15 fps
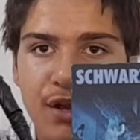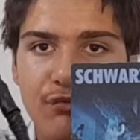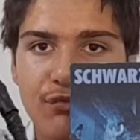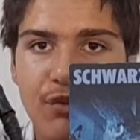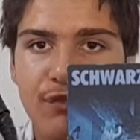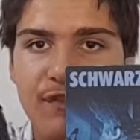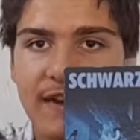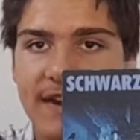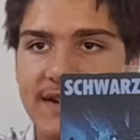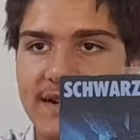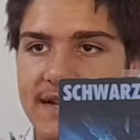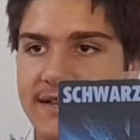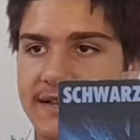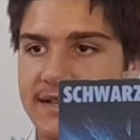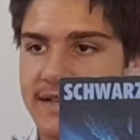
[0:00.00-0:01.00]

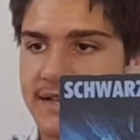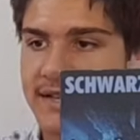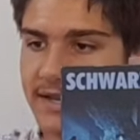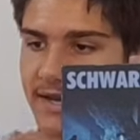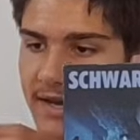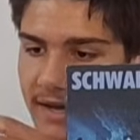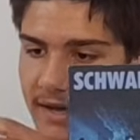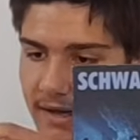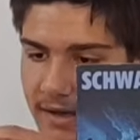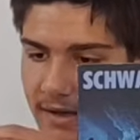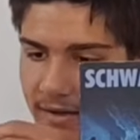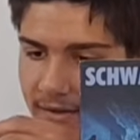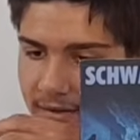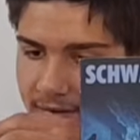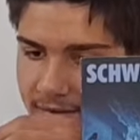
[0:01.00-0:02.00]
revealing
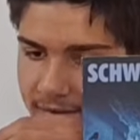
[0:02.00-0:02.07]
the